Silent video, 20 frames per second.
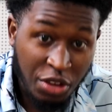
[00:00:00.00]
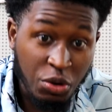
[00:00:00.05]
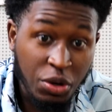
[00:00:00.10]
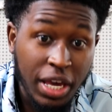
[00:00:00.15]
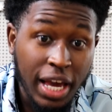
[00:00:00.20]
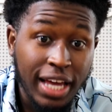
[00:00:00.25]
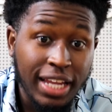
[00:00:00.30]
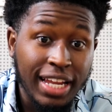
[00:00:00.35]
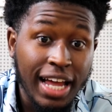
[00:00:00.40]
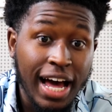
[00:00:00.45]
and you
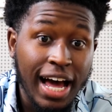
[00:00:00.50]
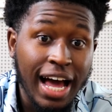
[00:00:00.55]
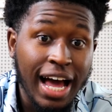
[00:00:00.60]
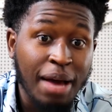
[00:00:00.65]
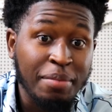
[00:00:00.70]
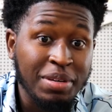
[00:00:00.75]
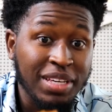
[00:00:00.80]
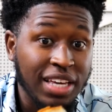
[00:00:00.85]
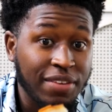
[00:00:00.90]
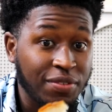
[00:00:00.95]
can't
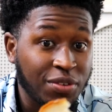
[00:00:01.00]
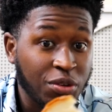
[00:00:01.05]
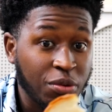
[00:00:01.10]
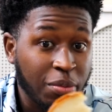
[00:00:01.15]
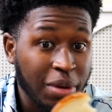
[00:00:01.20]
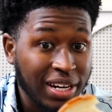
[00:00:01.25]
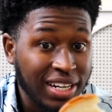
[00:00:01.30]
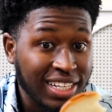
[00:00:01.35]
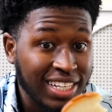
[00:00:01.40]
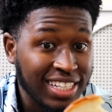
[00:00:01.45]
lie, I be giving
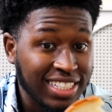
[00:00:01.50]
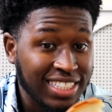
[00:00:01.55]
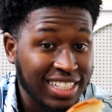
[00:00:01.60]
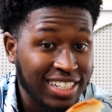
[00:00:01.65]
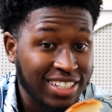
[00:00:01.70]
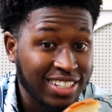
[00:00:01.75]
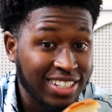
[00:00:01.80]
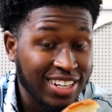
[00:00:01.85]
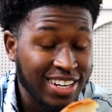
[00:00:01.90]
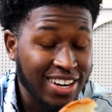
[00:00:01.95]
you better eats
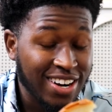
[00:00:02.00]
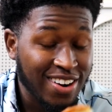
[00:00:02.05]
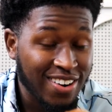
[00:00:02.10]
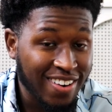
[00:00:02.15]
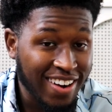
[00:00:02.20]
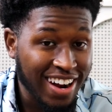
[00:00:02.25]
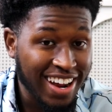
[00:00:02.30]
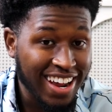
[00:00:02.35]
than your girl,